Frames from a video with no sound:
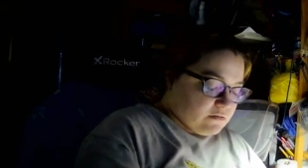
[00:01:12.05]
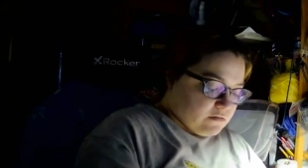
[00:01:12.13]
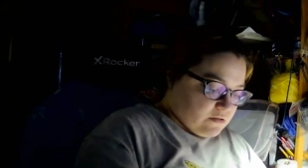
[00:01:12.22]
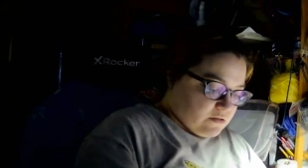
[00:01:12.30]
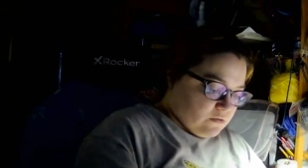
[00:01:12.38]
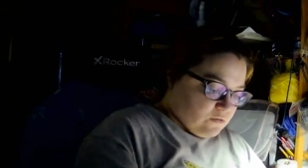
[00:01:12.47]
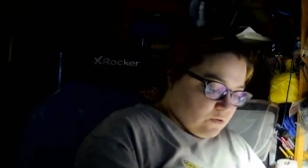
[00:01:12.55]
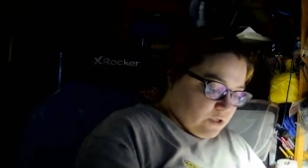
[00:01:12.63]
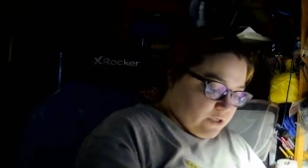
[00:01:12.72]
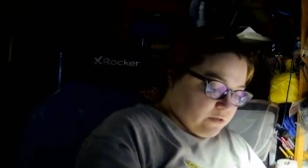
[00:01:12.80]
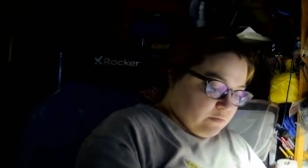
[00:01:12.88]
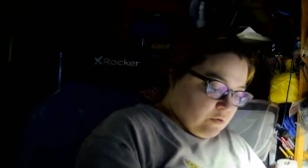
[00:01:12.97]
so
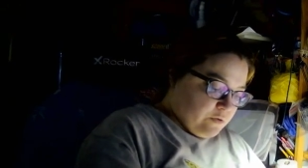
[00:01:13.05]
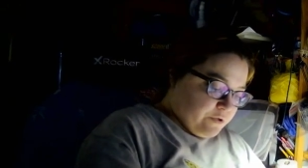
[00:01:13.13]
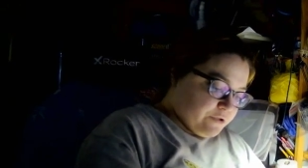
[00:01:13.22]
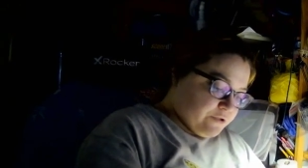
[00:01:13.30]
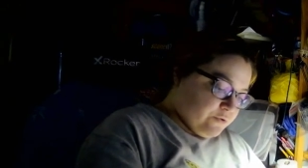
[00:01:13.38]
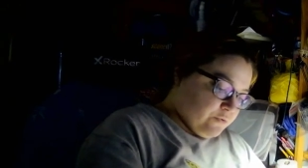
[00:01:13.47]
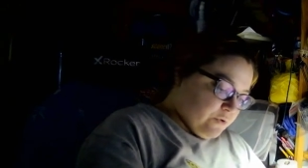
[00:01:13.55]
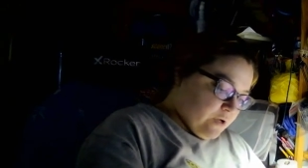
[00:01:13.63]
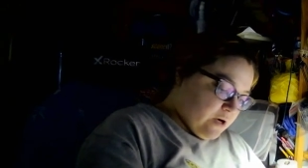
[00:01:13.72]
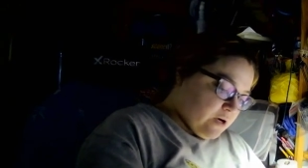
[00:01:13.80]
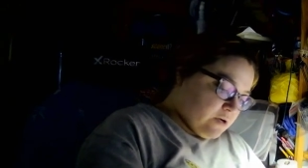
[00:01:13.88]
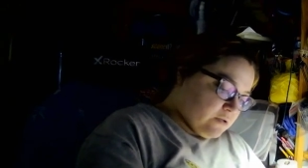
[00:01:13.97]
I am going to do
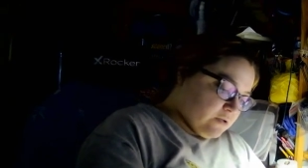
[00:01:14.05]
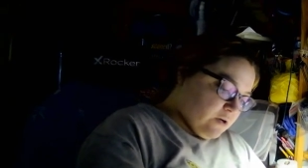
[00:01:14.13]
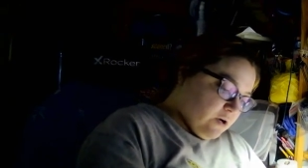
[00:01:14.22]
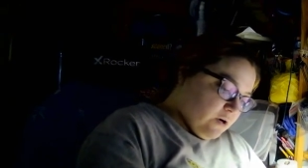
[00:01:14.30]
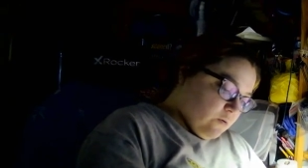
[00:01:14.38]
that.